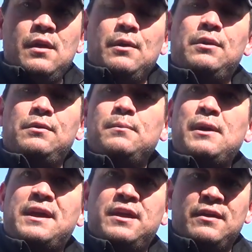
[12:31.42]
Well, I'm
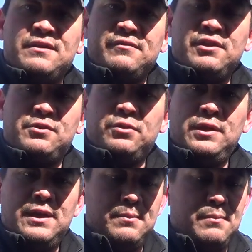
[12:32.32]
back here at the
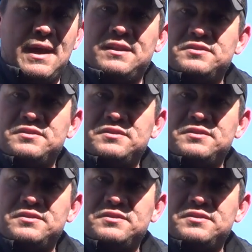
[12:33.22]
vehicle, back